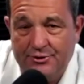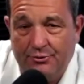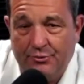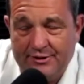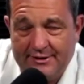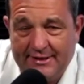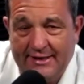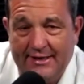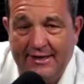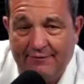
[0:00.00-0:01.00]
What does it take to
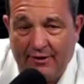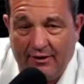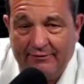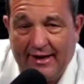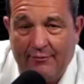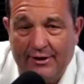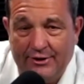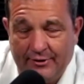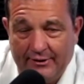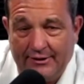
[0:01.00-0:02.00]
get involved? How do I do
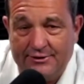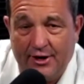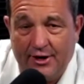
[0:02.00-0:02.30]
it? Let's go.